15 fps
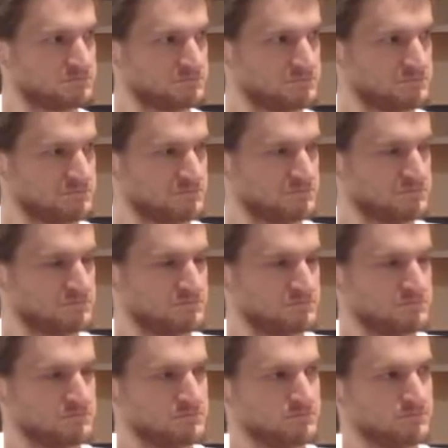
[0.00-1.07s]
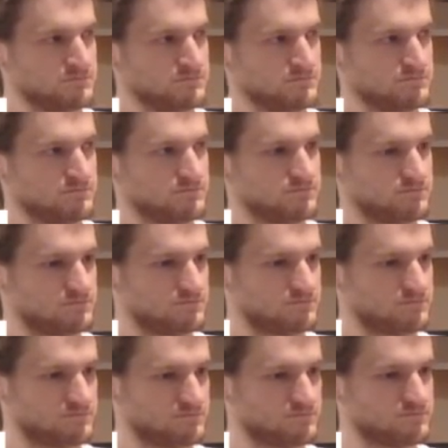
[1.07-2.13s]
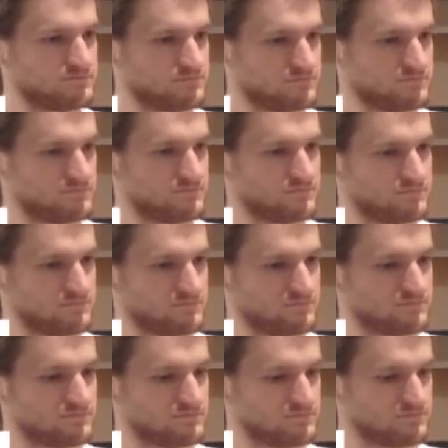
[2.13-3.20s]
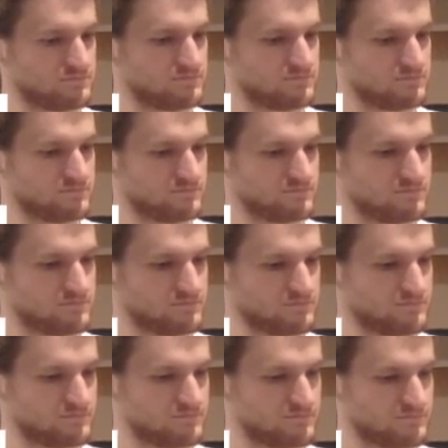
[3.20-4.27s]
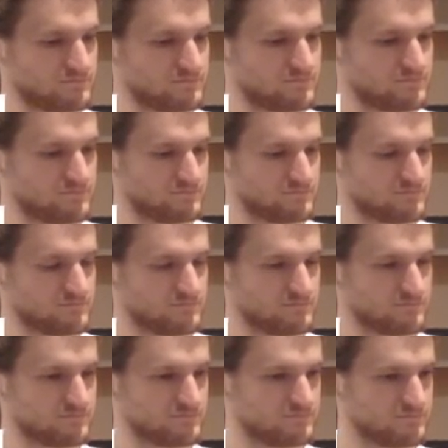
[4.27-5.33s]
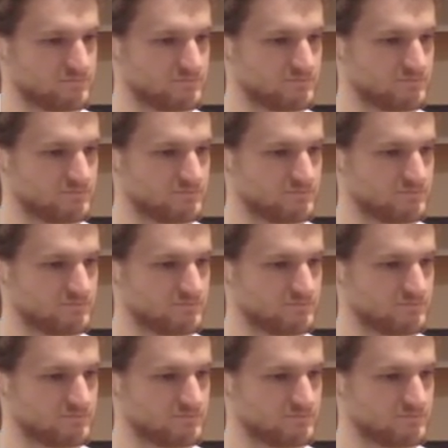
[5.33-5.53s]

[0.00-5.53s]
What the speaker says: (not speaking)